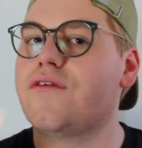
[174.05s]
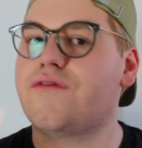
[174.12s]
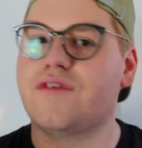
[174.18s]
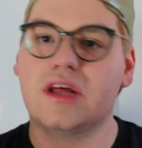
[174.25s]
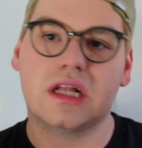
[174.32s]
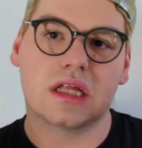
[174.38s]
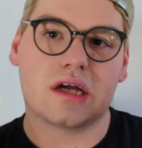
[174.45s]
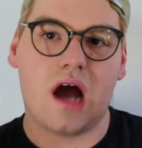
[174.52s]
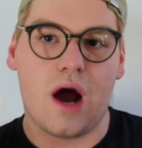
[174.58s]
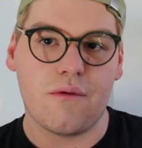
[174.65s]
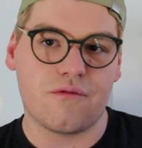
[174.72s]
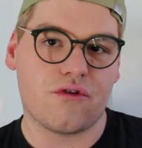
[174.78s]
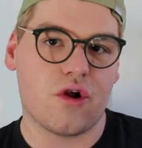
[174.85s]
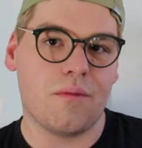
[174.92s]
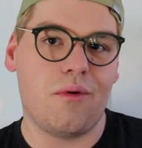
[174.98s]
feel
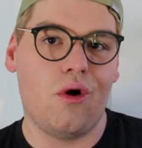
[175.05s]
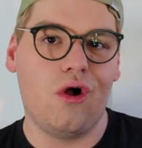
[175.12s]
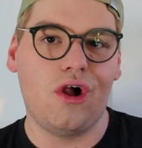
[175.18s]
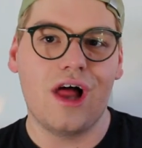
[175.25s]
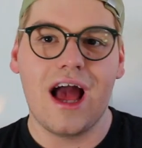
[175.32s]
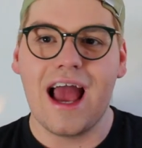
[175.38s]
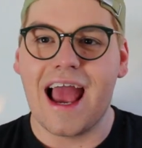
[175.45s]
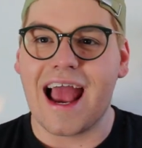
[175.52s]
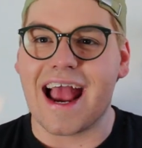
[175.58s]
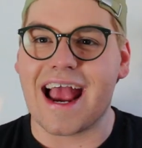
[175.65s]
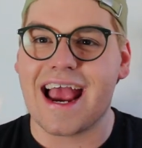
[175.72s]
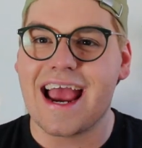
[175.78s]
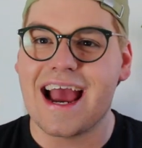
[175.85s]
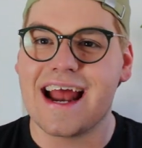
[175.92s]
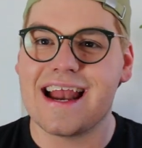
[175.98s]
comfortable
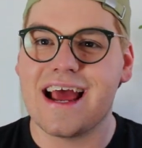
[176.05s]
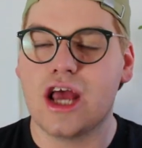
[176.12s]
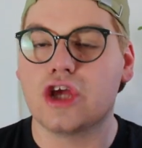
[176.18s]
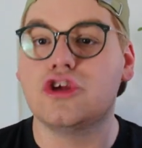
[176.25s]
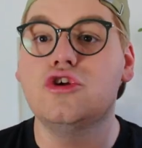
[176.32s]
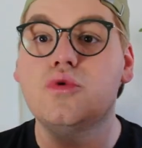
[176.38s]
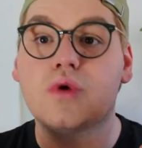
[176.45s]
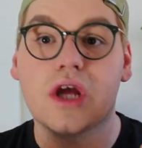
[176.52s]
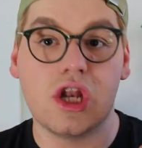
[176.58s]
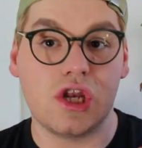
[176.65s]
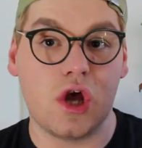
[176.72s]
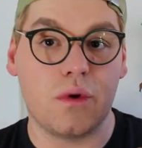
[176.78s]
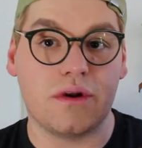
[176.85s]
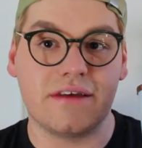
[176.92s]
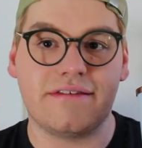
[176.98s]
and you can
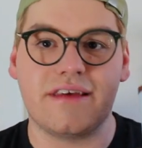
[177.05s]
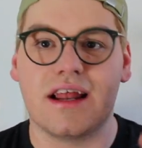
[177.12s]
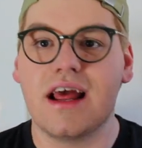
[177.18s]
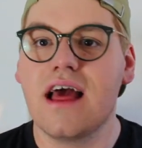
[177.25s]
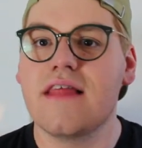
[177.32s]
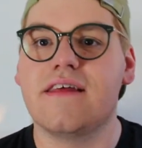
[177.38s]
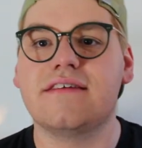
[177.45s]
notice it.